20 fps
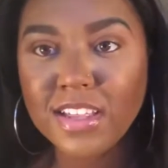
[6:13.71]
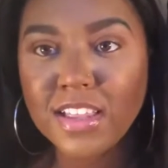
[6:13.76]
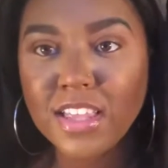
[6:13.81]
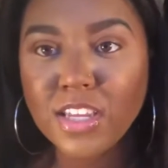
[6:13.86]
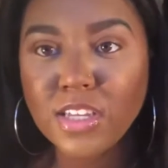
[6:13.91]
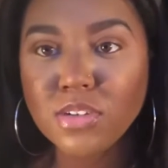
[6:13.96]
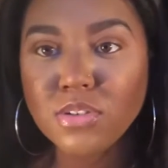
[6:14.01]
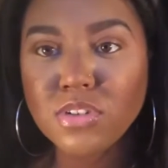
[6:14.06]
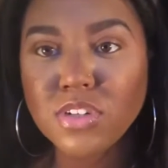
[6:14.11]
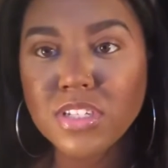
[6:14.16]

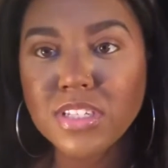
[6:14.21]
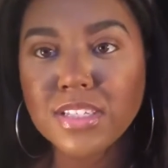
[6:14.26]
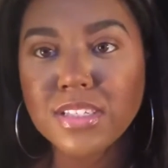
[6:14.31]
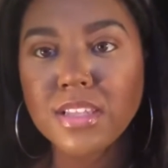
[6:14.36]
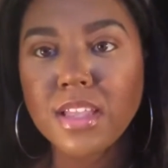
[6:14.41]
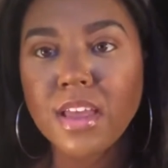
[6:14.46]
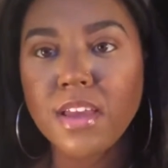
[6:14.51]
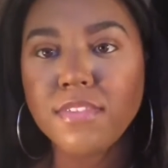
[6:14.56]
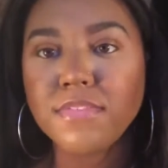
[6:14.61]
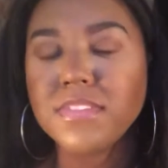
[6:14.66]
like you just
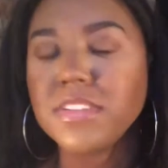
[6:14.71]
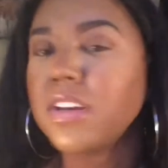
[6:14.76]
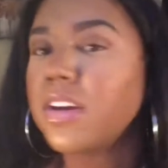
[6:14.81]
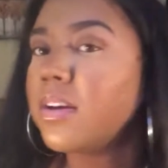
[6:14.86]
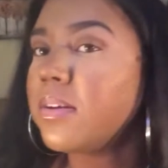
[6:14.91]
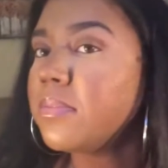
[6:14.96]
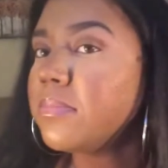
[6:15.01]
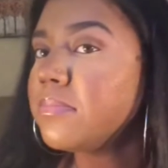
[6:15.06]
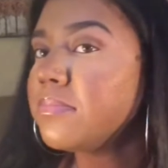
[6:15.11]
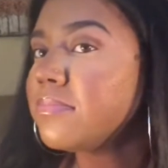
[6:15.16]
left
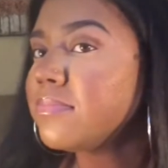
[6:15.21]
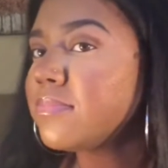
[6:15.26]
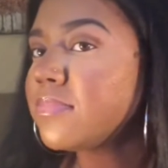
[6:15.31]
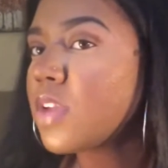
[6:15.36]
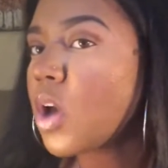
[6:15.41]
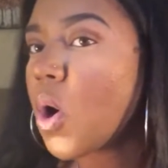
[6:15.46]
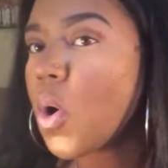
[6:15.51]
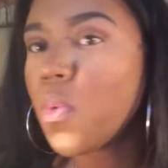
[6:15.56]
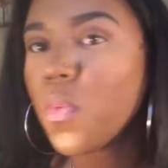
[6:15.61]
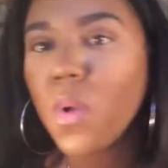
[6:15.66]

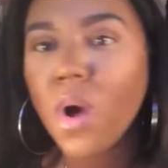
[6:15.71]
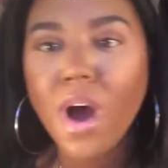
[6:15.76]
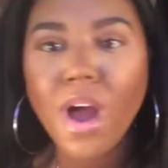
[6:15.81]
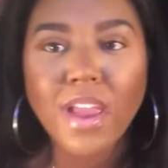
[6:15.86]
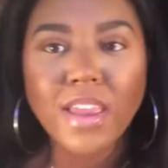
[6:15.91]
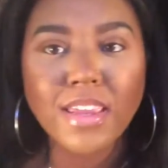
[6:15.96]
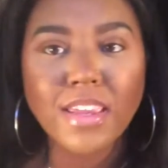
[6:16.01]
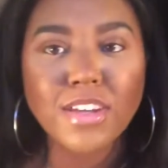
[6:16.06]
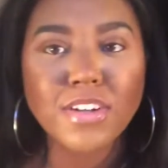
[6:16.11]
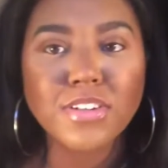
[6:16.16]

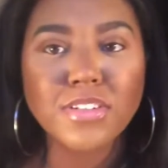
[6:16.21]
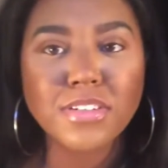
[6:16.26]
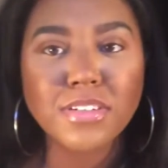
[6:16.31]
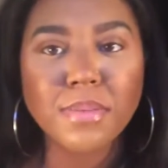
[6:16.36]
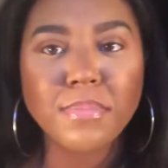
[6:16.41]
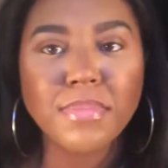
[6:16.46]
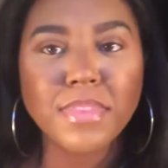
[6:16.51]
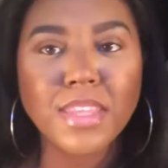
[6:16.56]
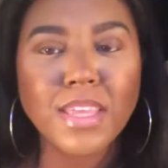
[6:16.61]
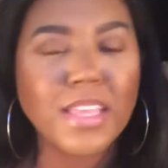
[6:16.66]
Hawaii or
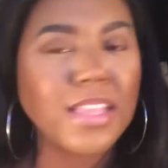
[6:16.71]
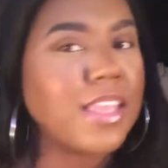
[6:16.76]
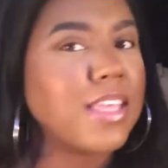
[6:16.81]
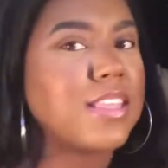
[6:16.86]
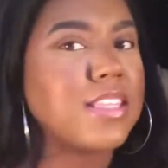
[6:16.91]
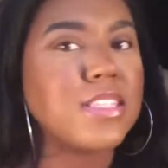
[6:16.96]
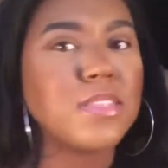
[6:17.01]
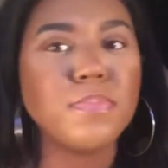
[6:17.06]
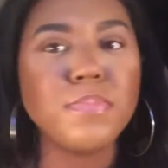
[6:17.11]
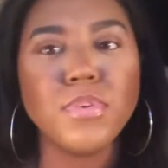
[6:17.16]
something, like
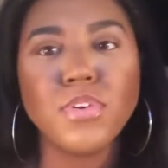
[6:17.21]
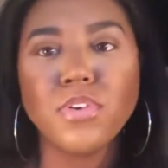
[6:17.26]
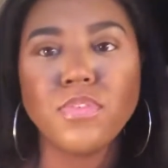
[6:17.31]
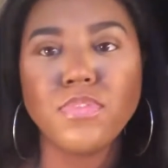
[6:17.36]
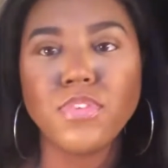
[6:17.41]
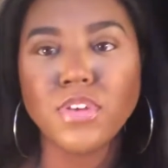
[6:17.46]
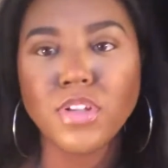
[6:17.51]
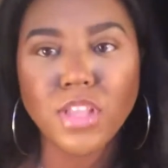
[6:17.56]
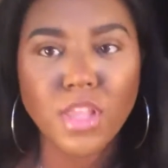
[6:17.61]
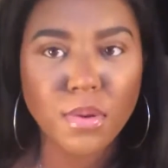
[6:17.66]
this
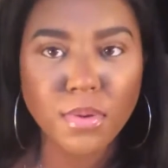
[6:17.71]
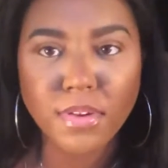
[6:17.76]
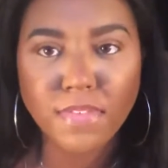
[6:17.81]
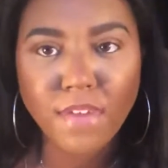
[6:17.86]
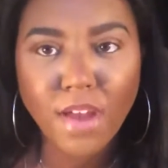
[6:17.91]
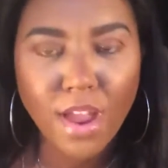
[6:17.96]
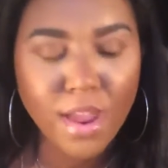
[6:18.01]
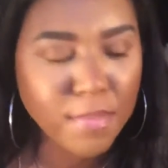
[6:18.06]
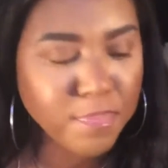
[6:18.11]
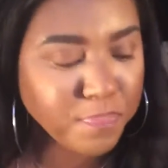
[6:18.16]
beautiful glowy
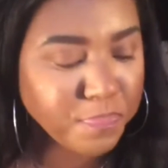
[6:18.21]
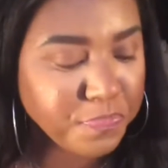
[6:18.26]
vibe.